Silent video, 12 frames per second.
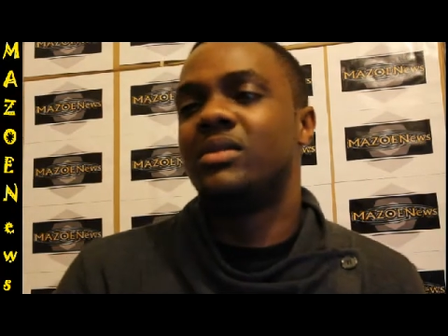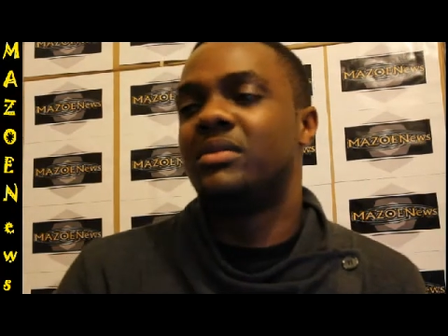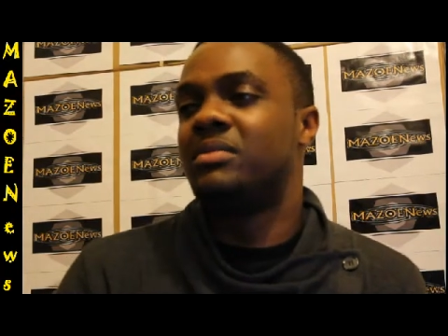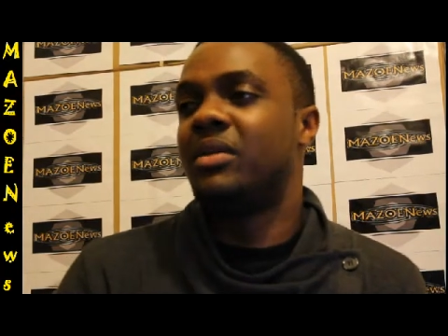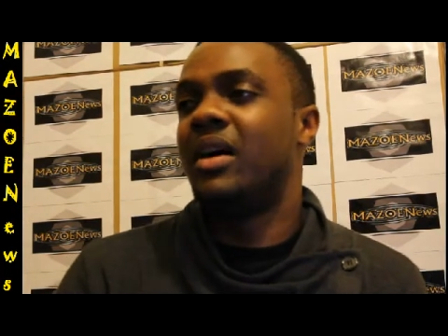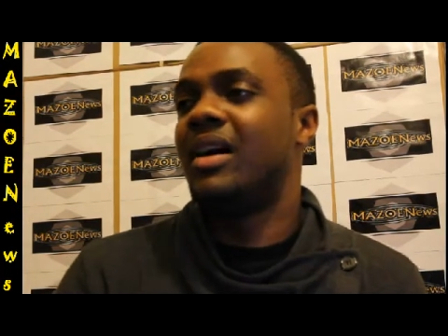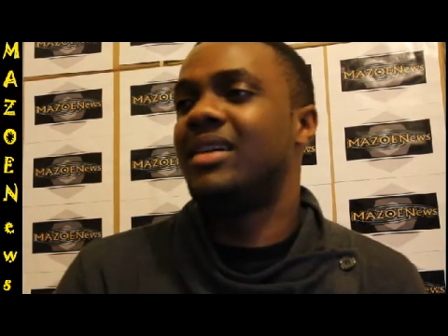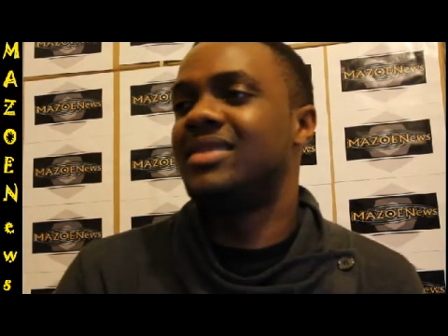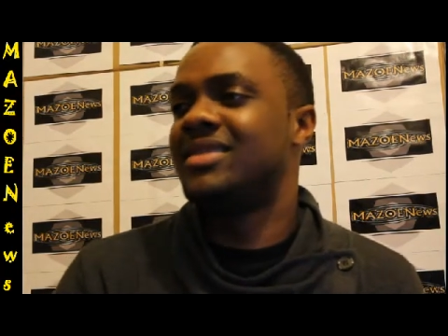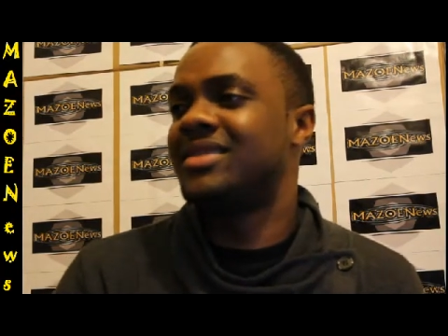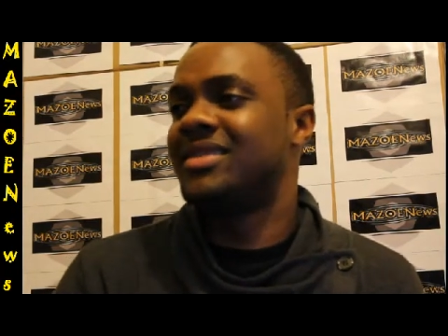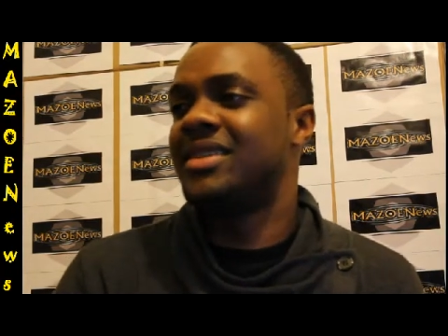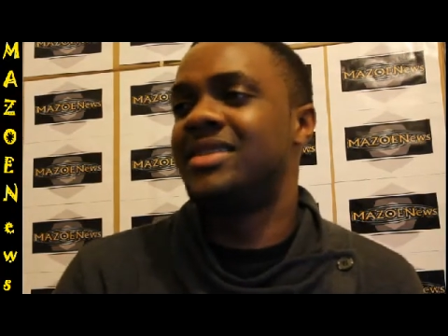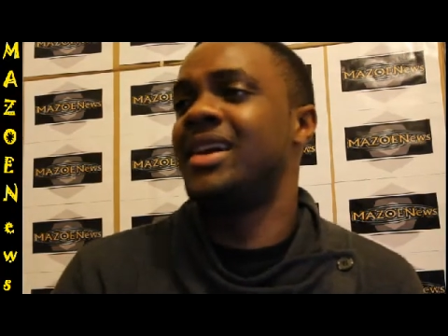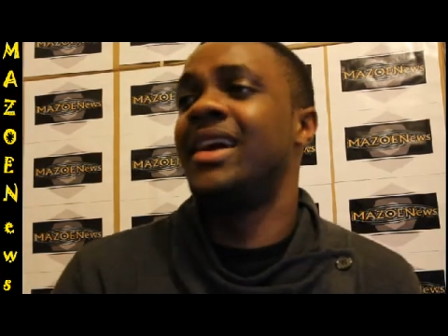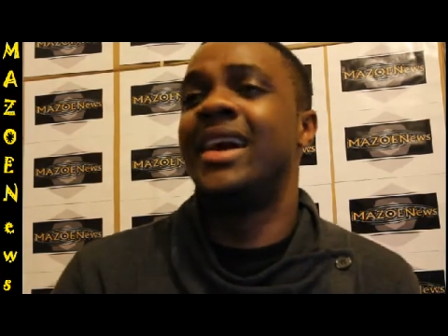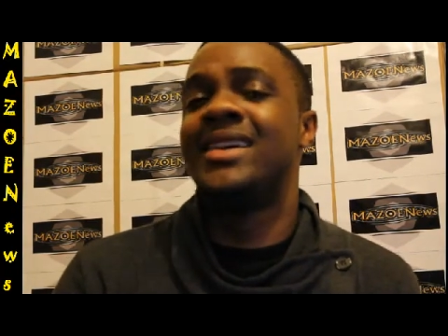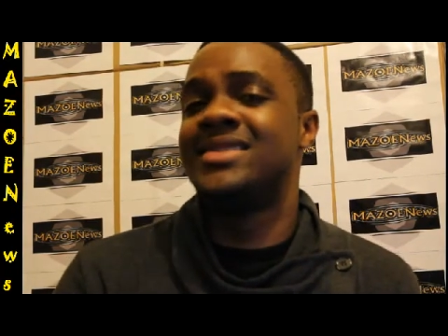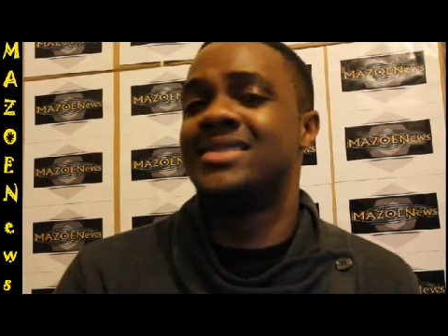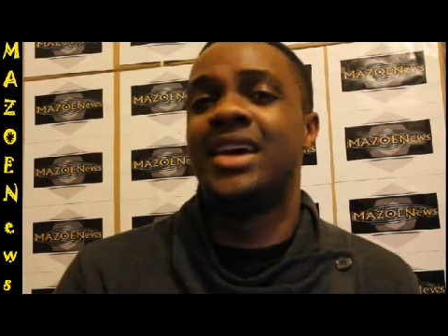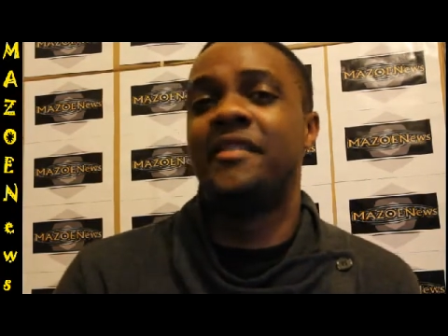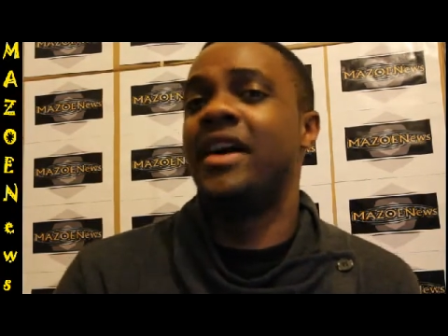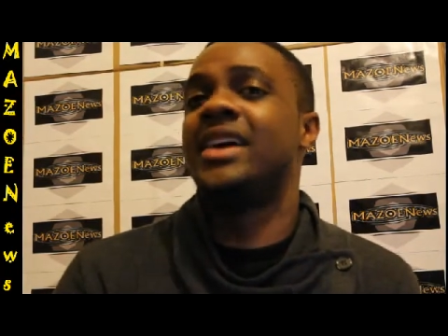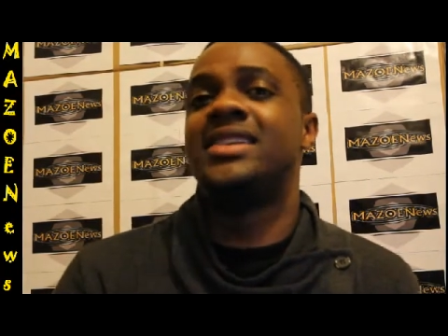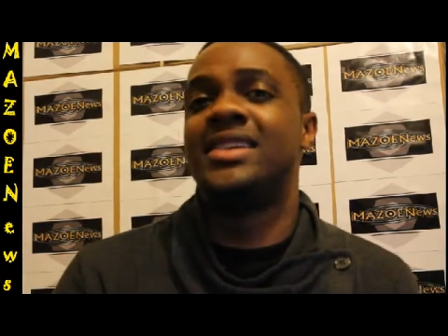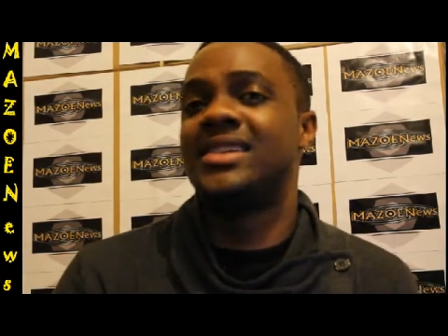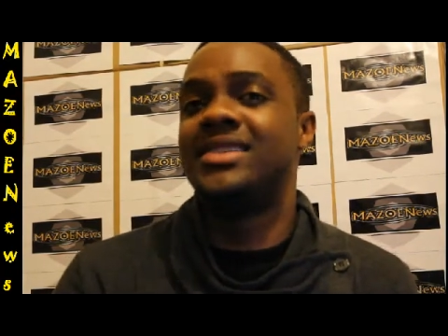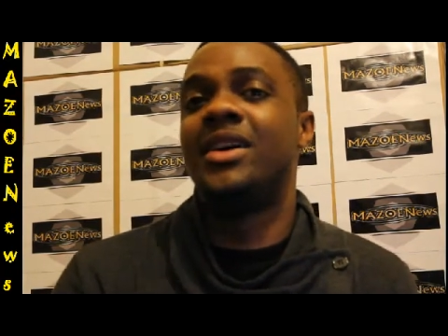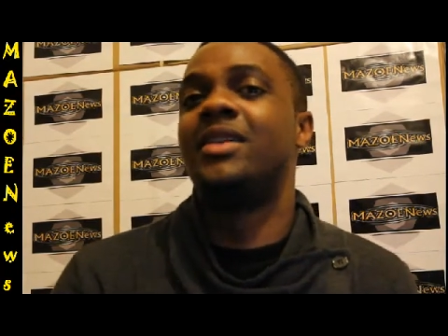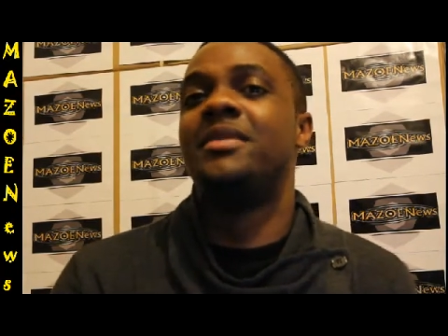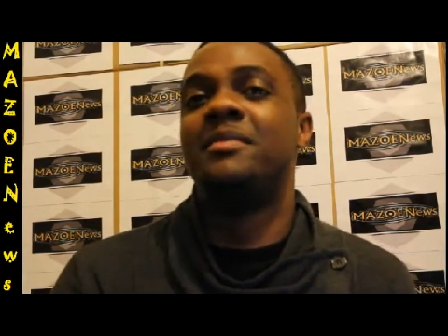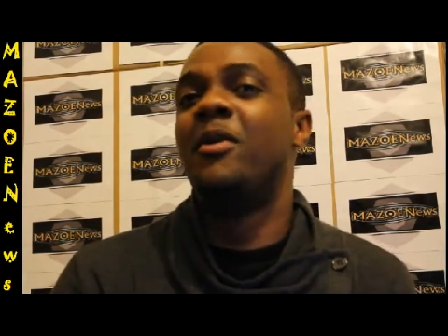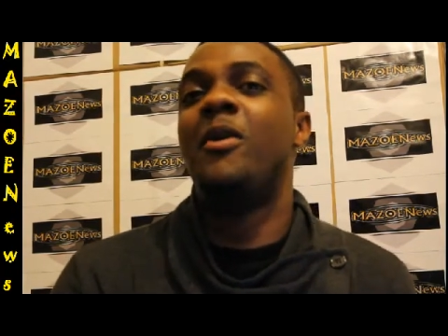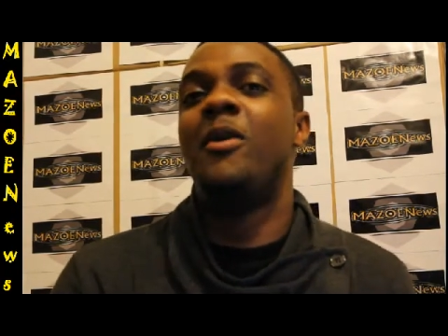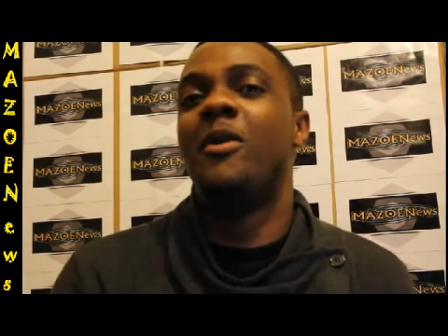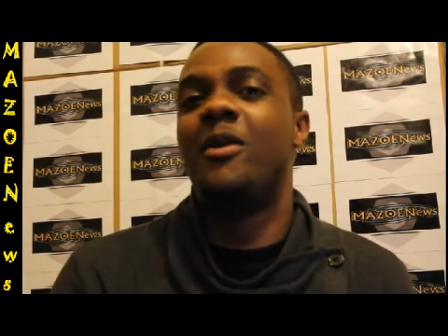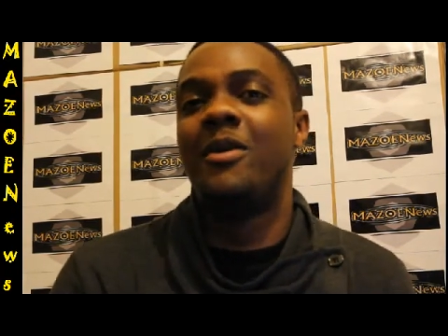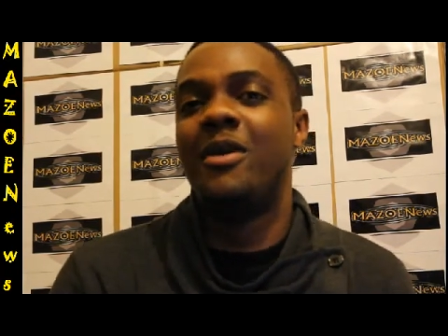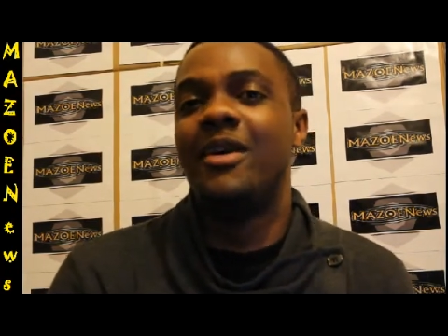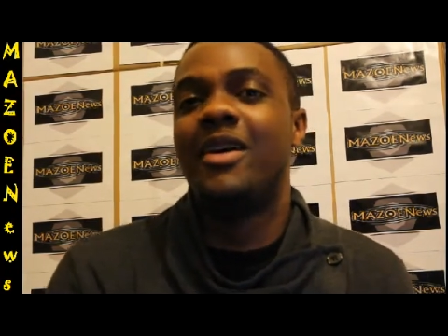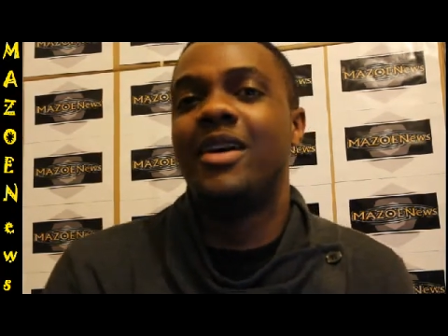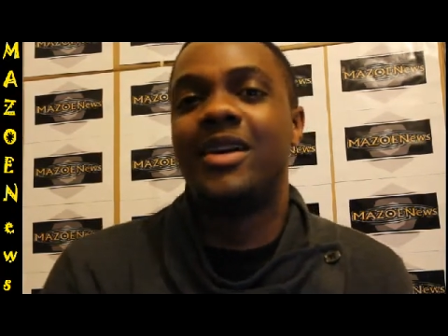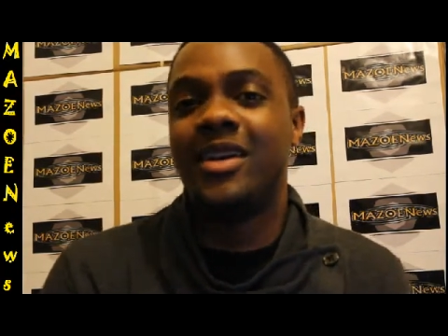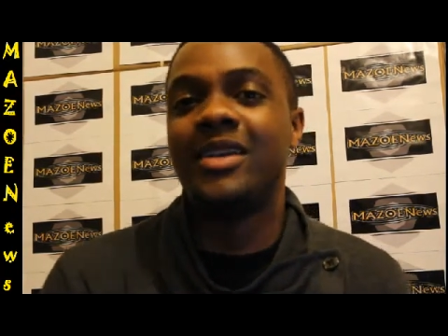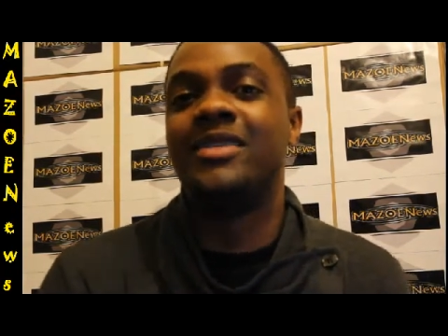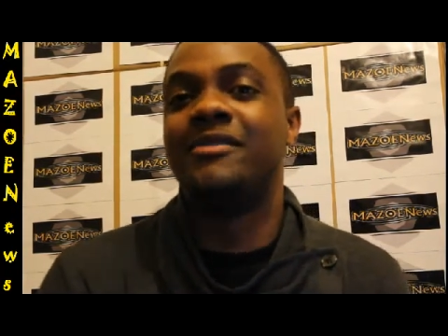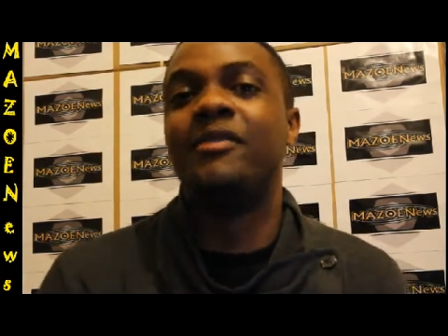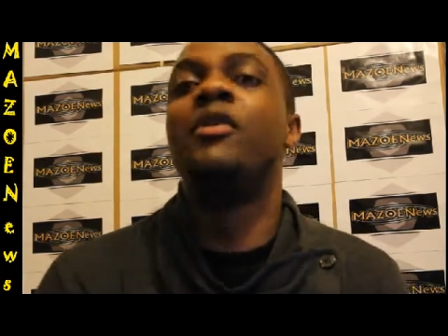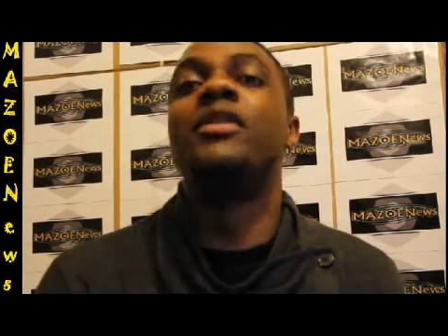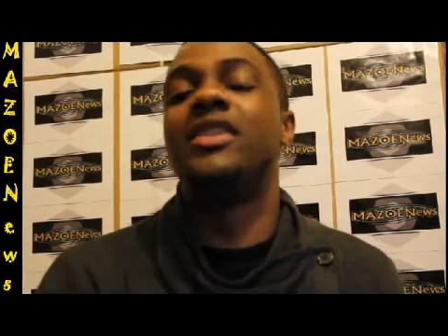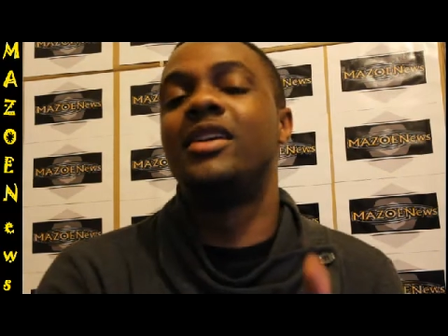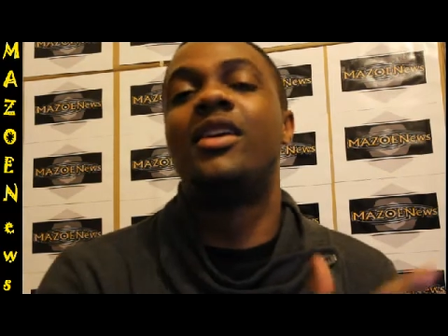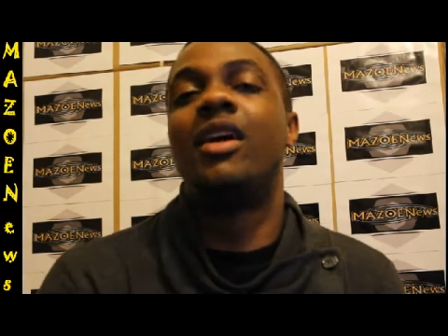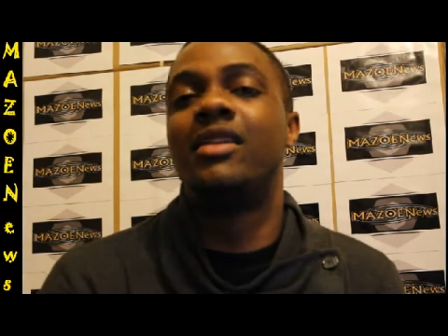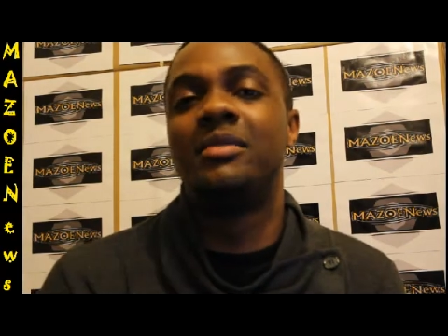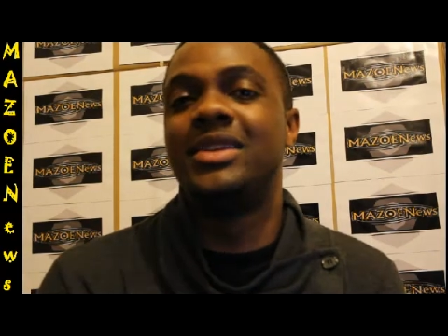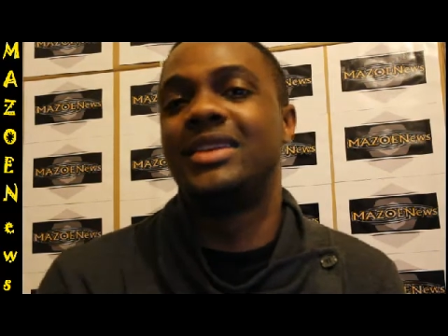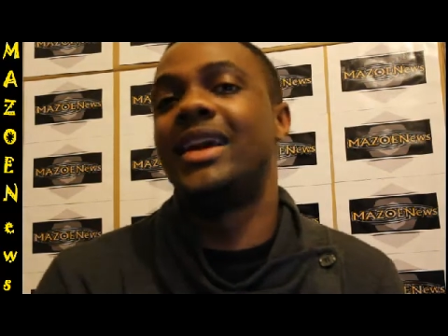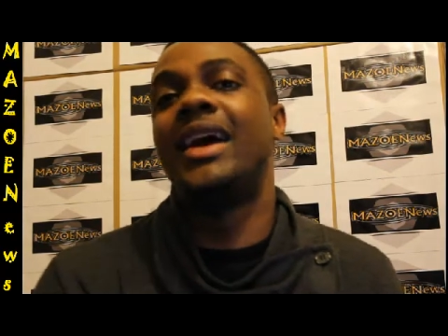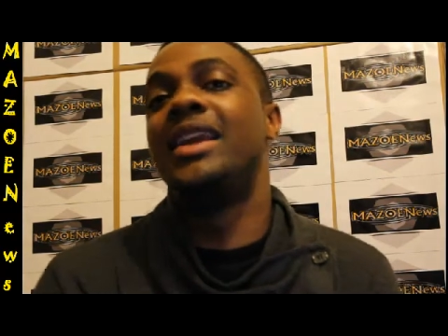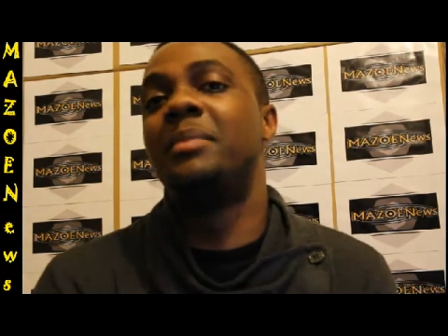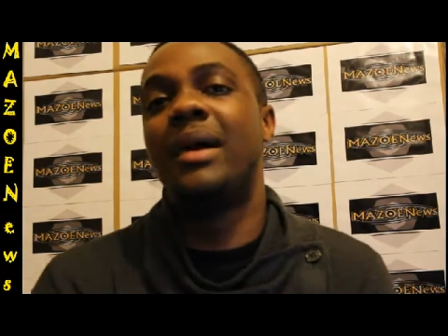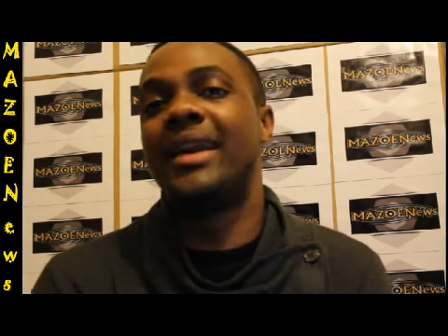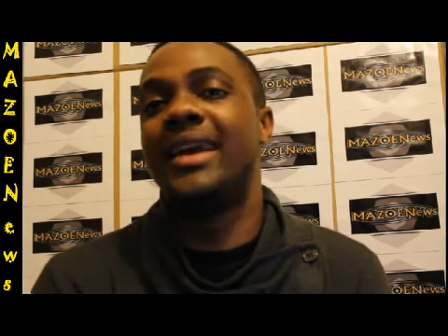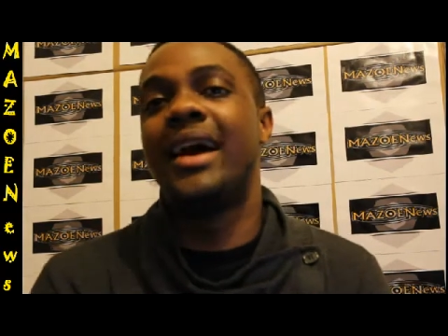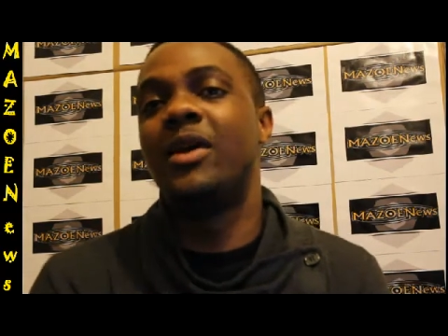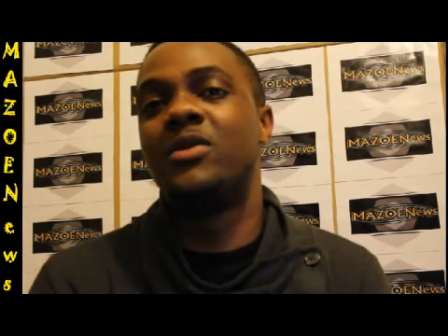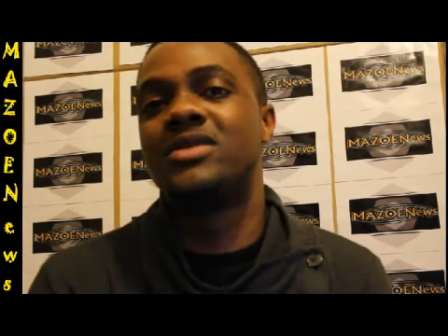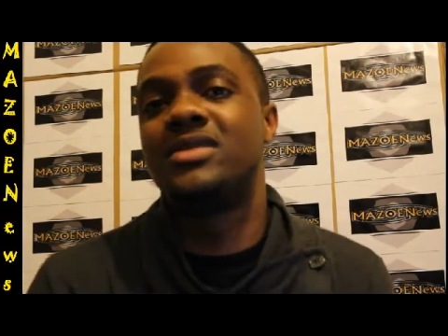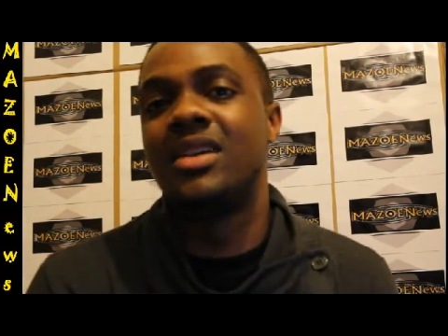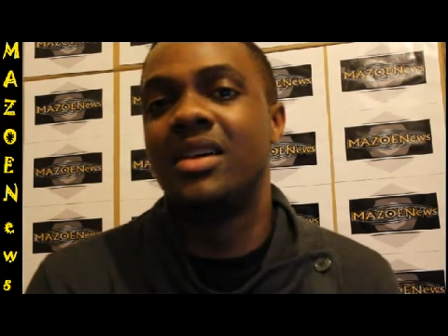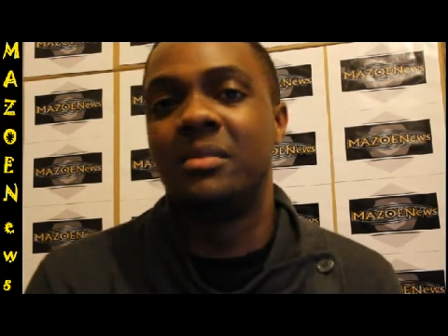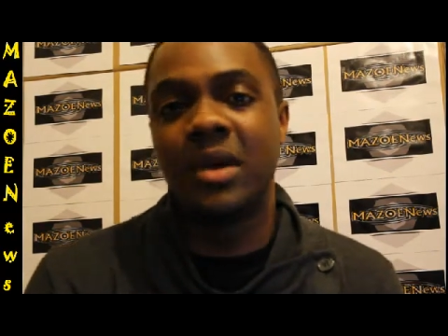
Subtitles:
But the thing is, they've actually done more good for the economy than anybody else,